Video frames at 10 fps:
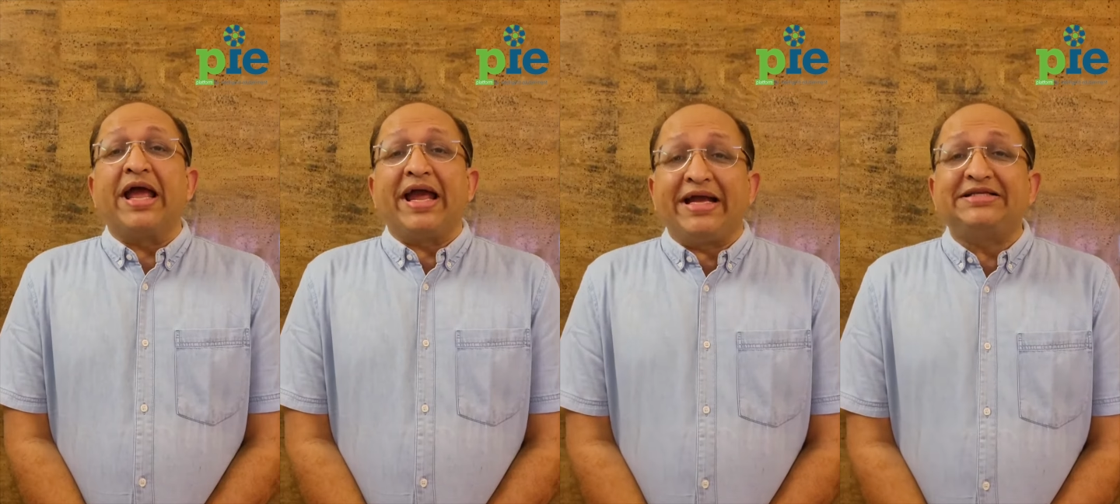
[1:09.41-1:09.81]

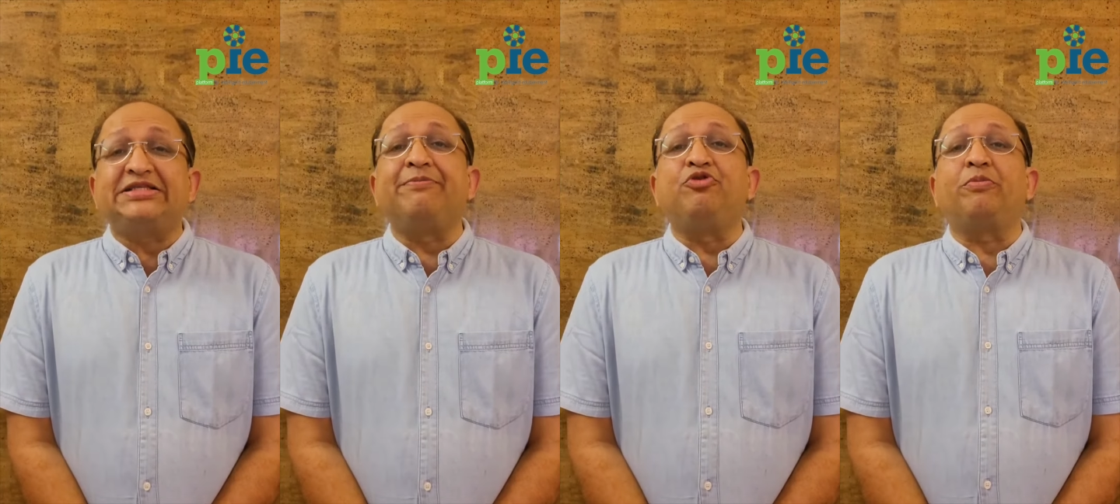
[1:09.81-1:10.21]

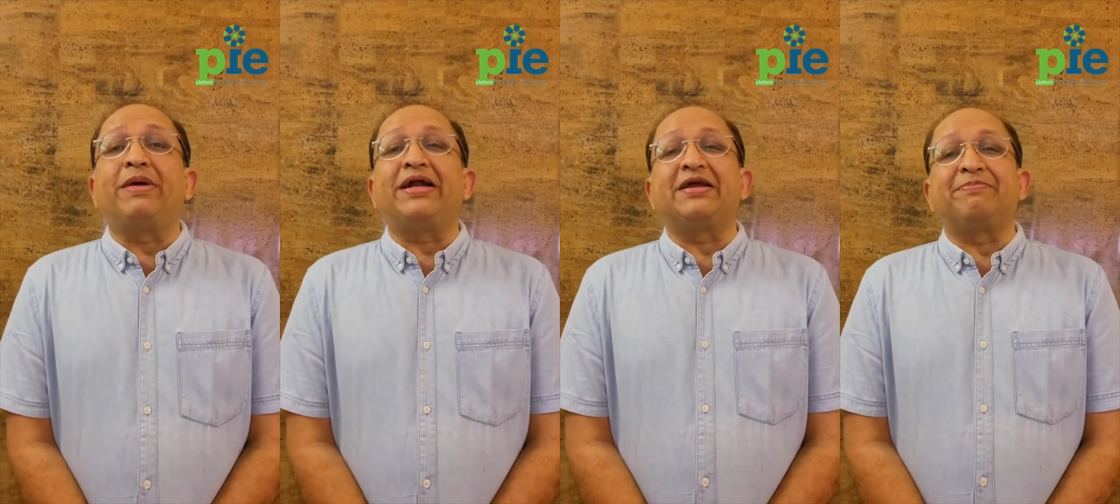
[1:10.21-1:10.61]

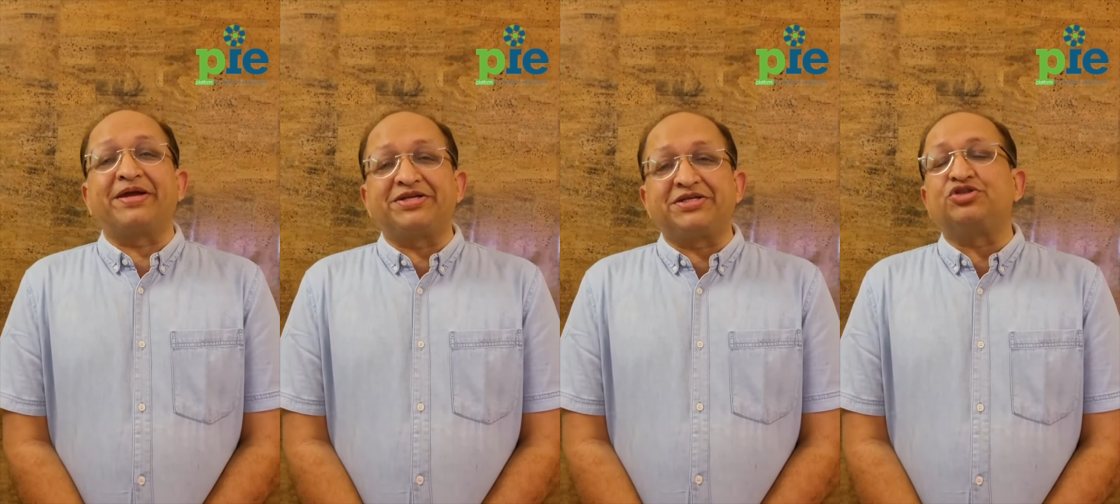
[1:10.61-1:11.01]
Asymptomatic
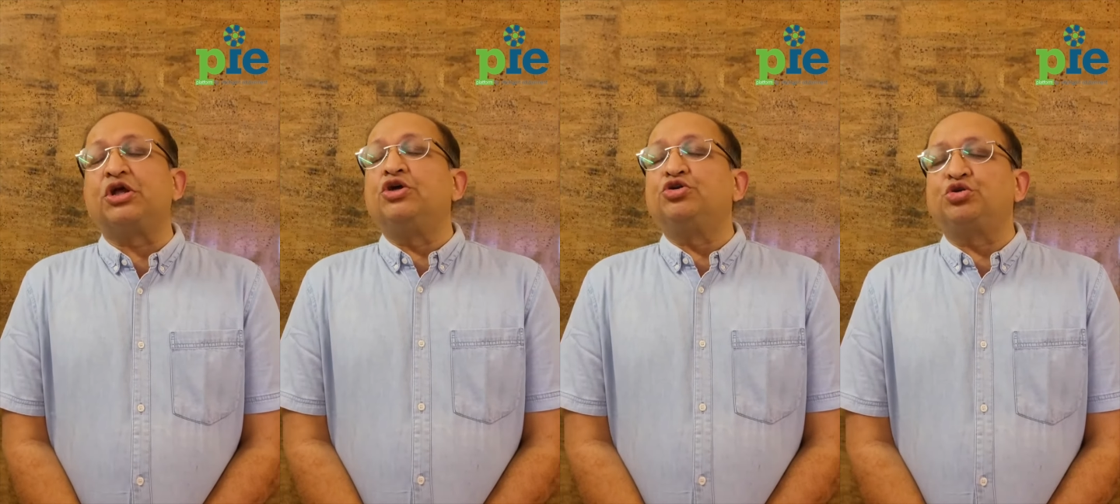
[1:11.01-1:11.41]
patients
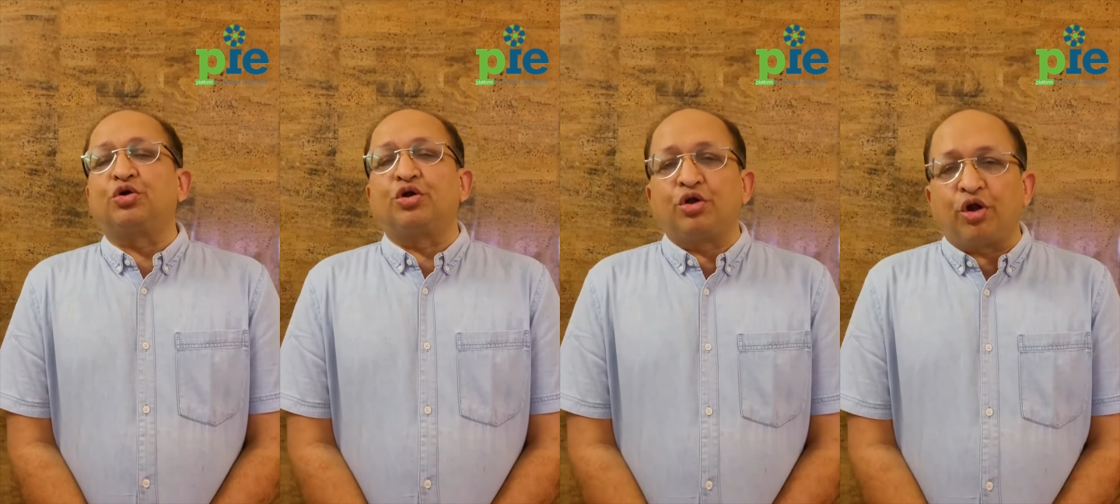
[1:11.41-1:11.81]

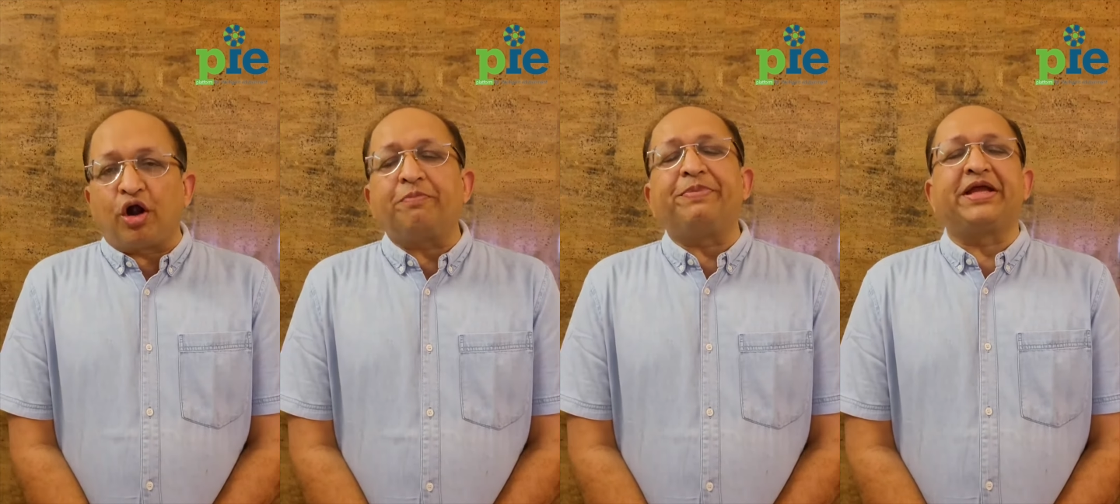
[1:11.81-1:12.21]
should
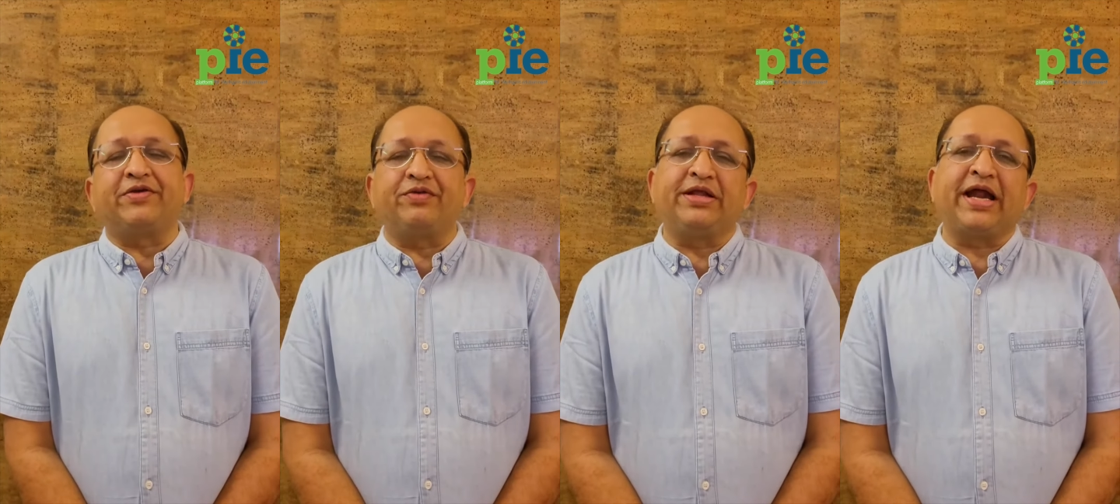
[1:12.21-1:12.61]
not be
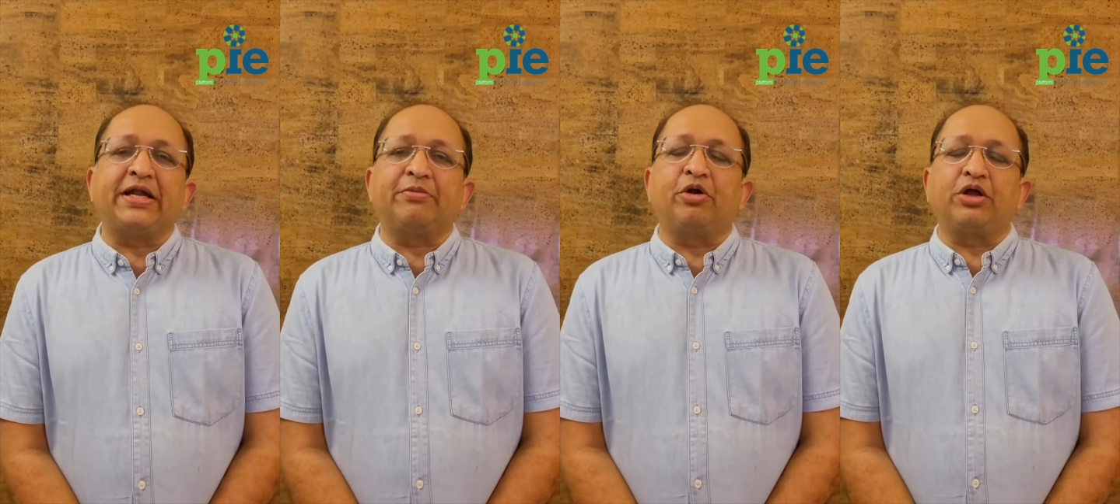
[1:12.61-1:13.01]
given the
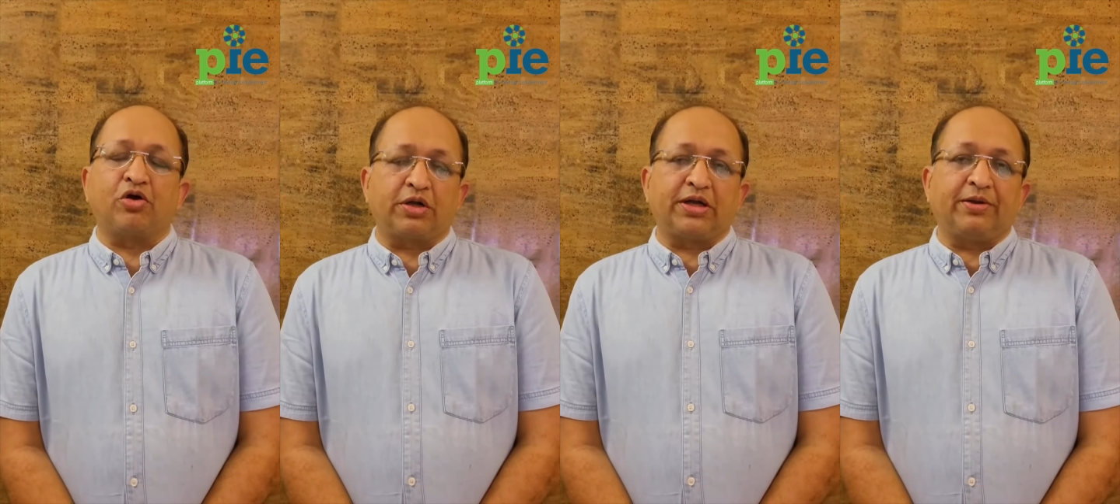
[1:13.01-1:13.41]
antibody
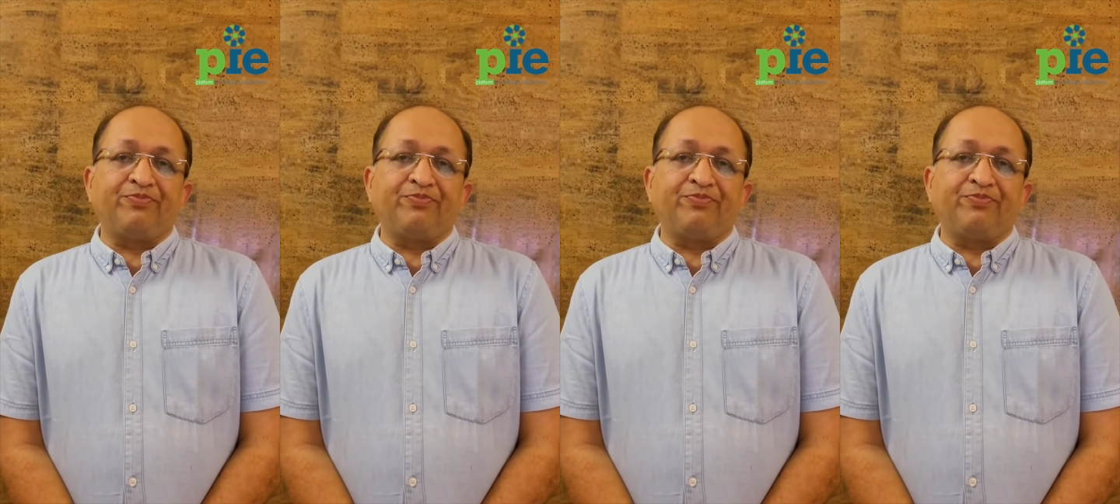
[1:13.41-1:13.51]
cocktail.